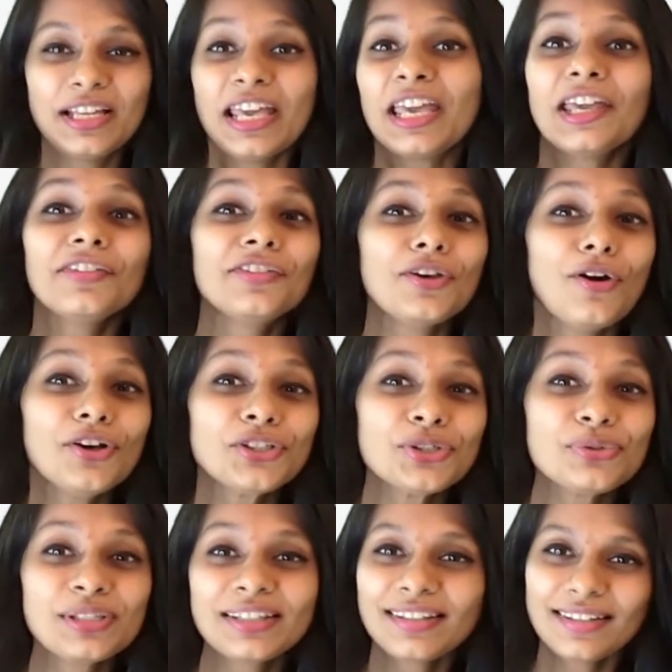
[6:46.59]
If you're
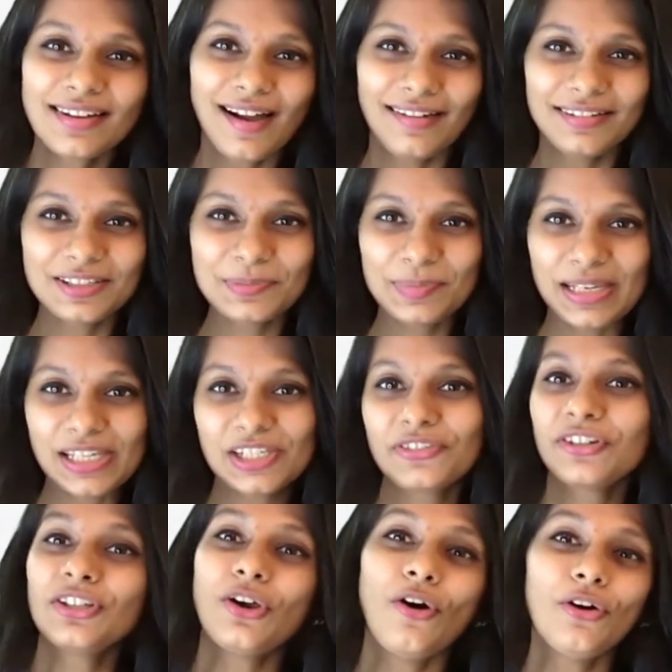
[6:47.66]
choosing the color space for
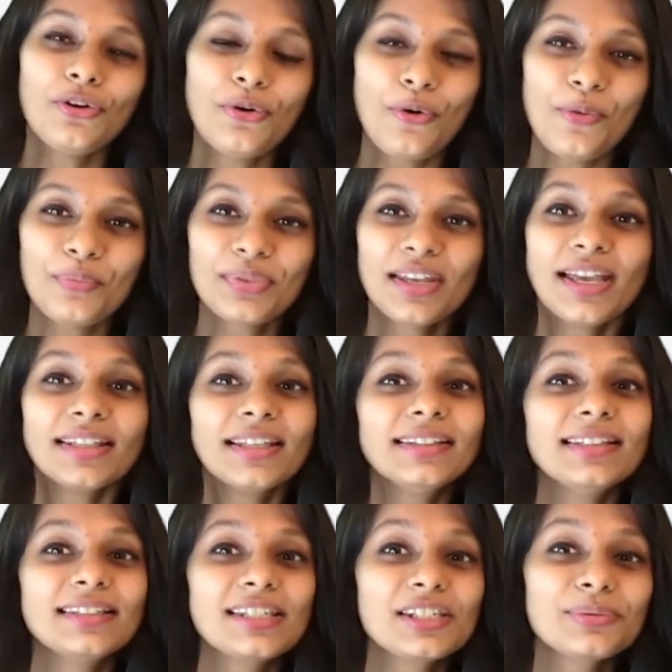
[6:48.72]
your home, then
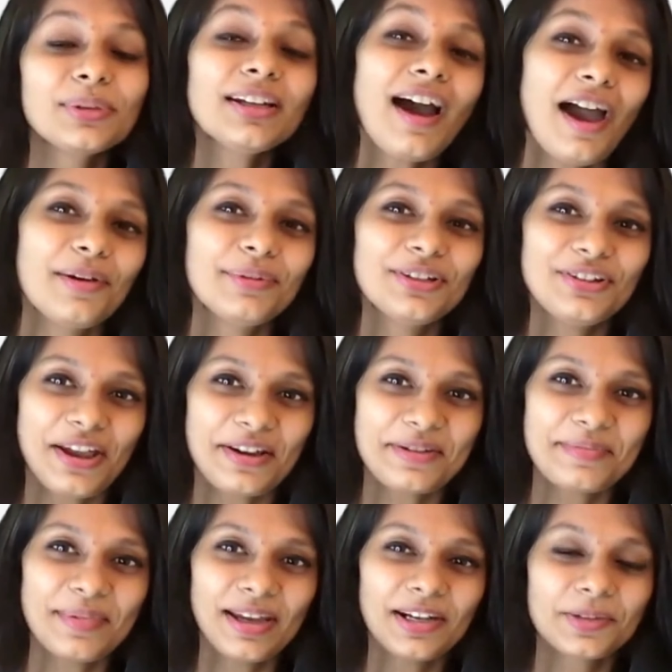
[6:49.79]
this is what I would
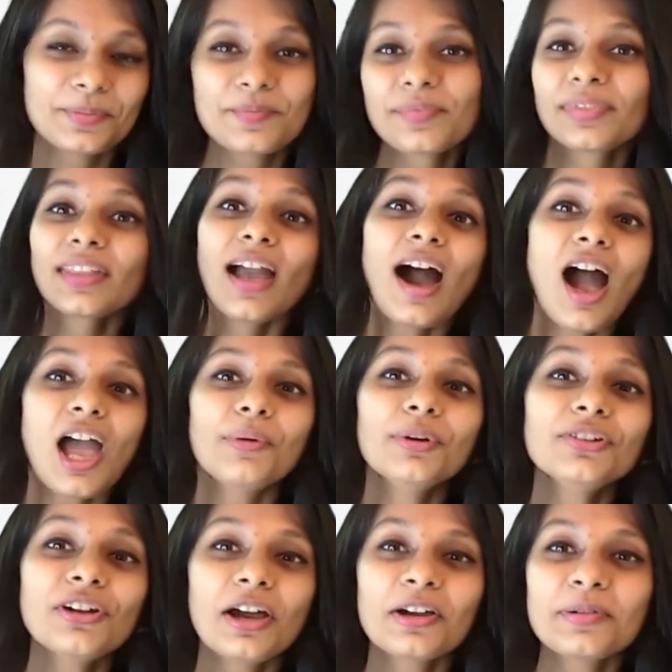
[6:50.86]
recommend. I would
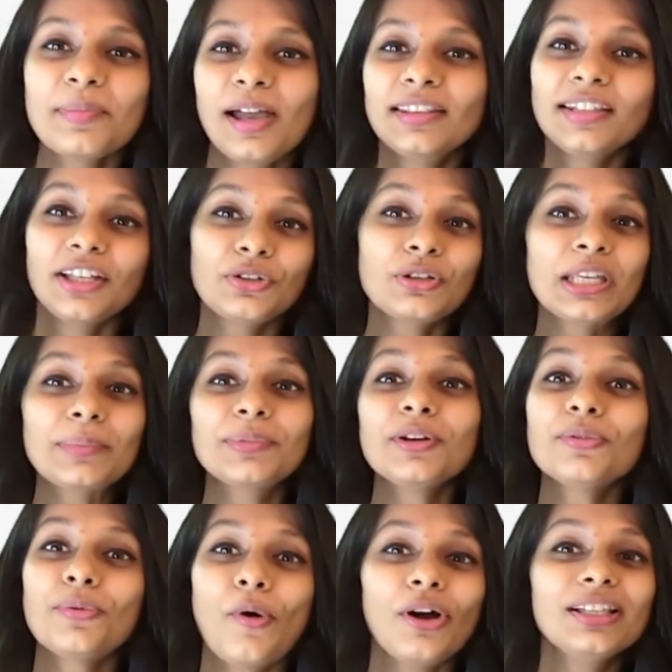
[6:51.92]
recommend that you keep the
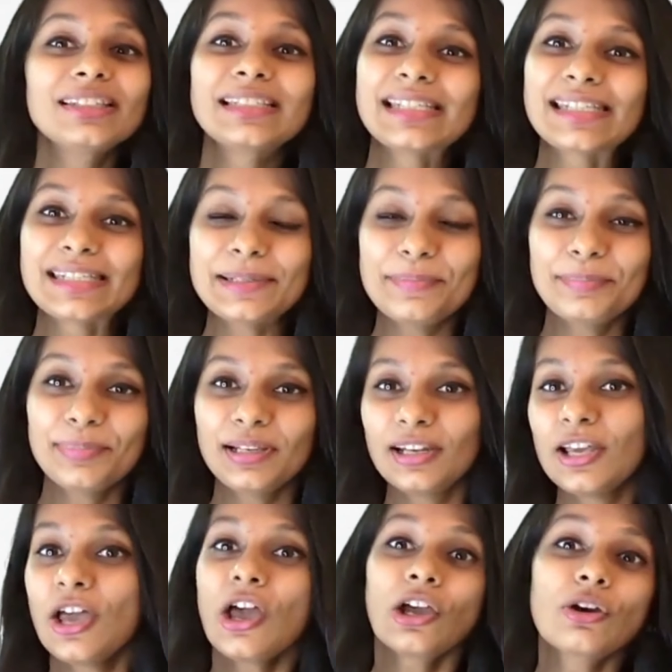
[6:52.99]
walls simple.
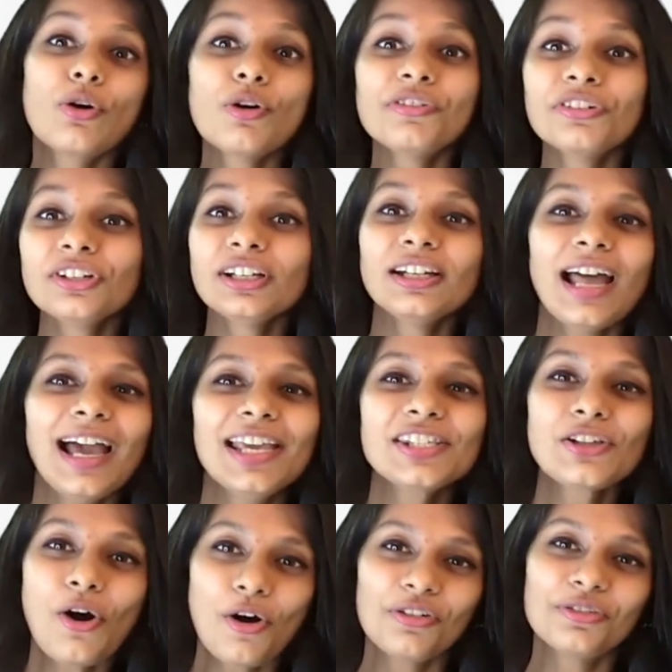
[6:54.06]
Go for a nice
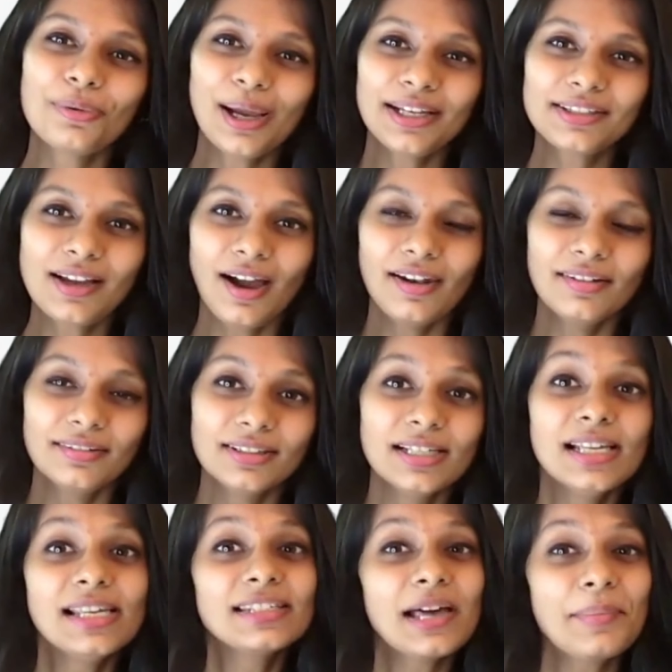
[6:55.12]
off-white color.
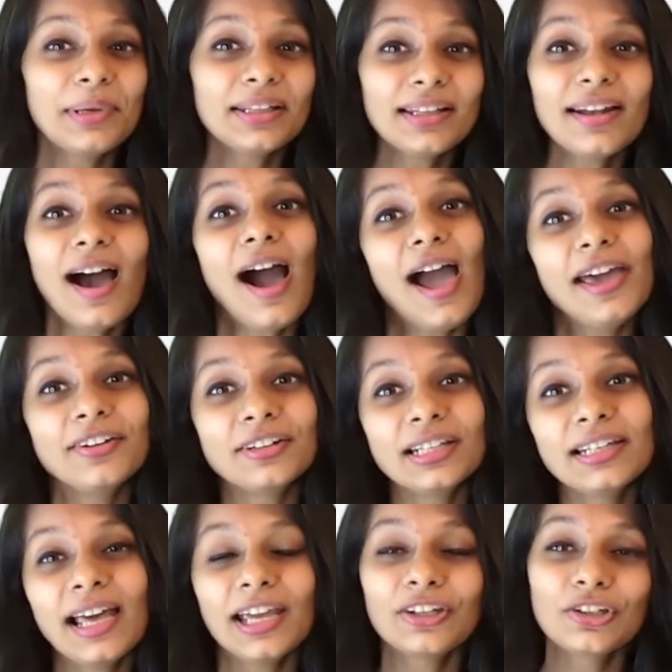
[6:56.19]
Something that I really
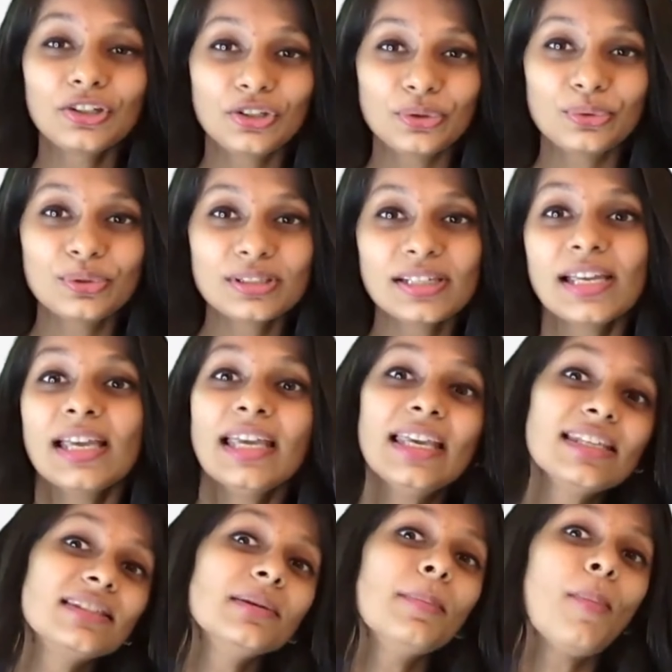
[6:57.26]
like to use
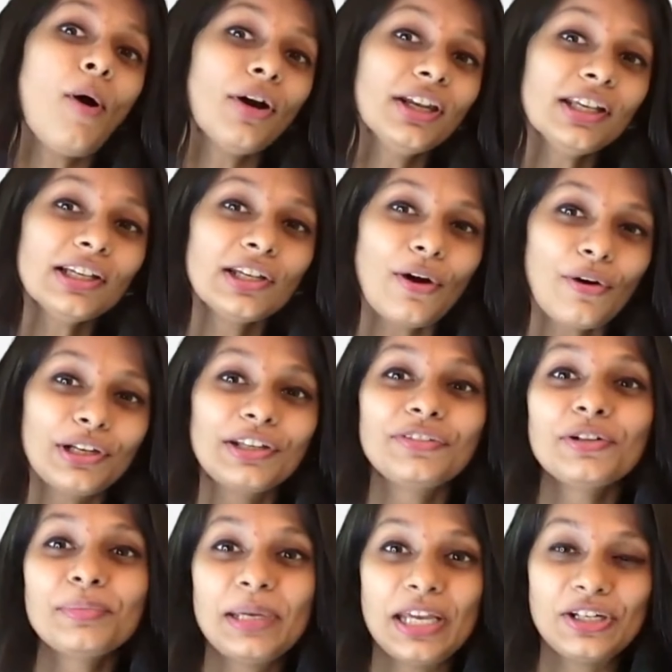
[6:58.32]
is the Morning Glory
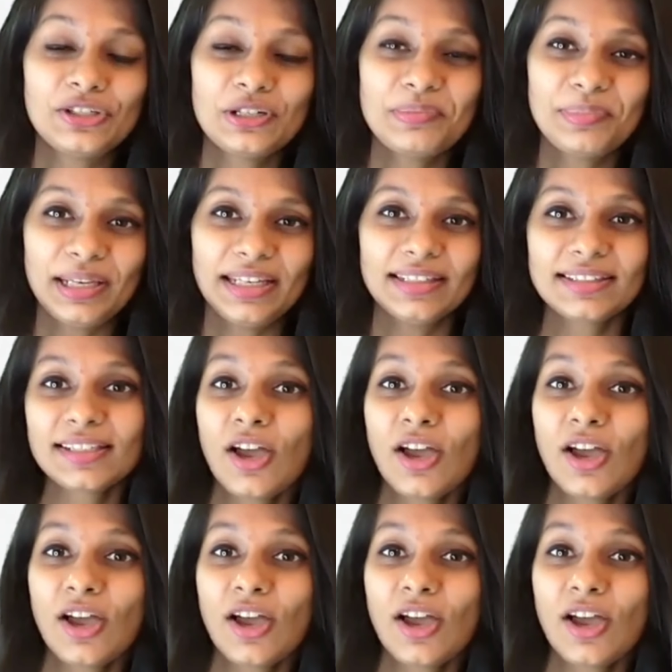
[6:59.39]
from Asian Paints.